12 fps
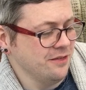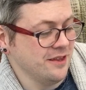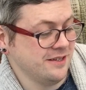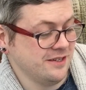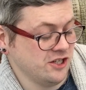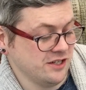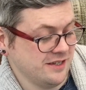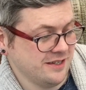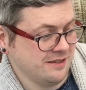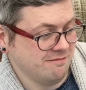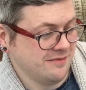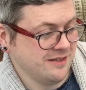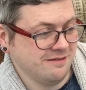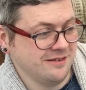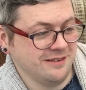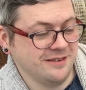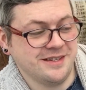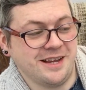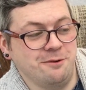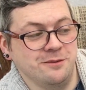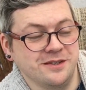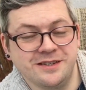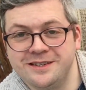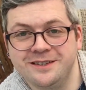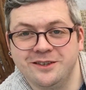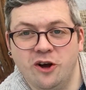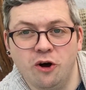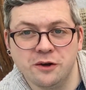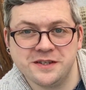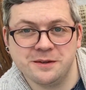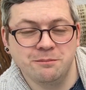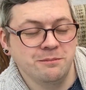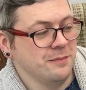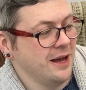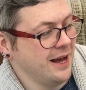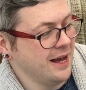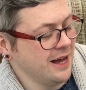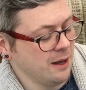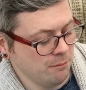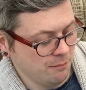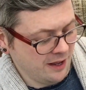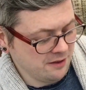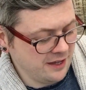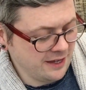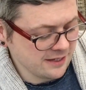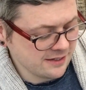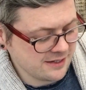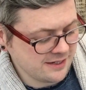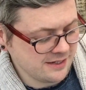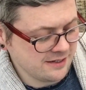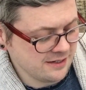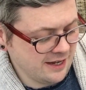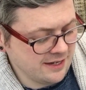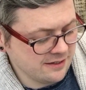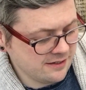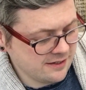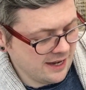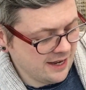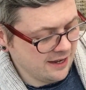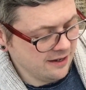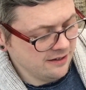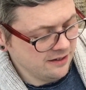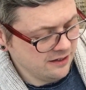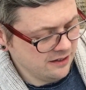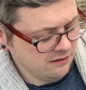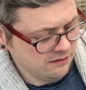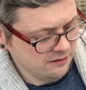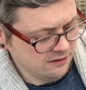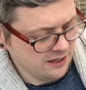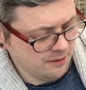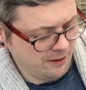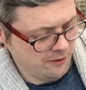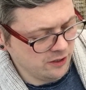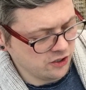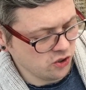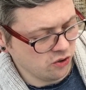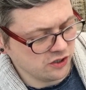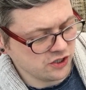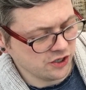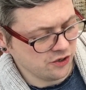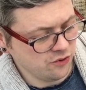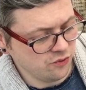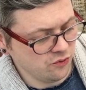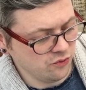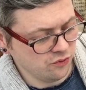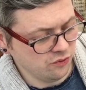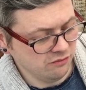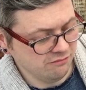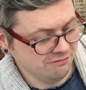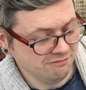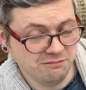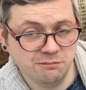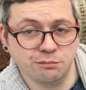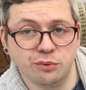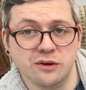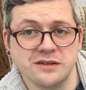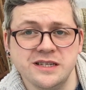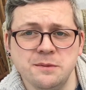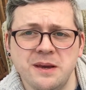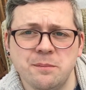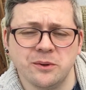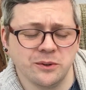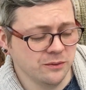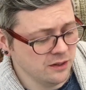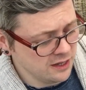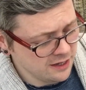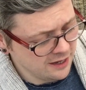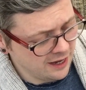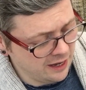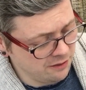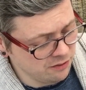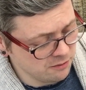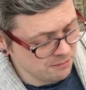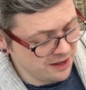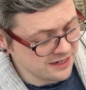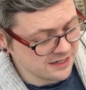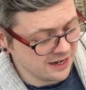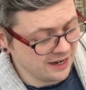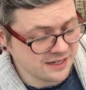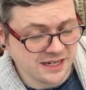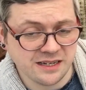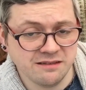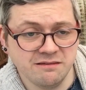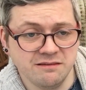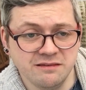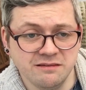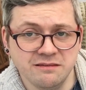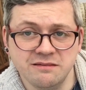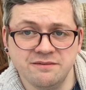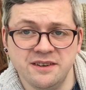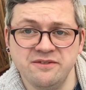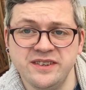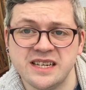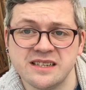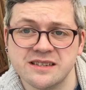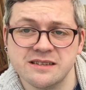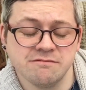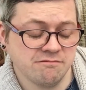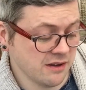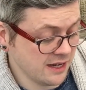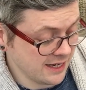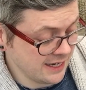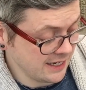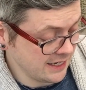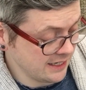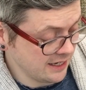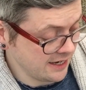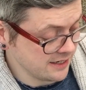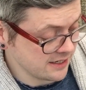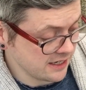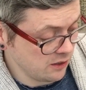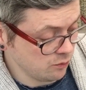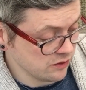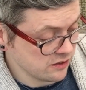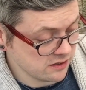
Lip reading: This just sounds awesome. I think it's about a doctor who poisoned people in the mid 1850s, and he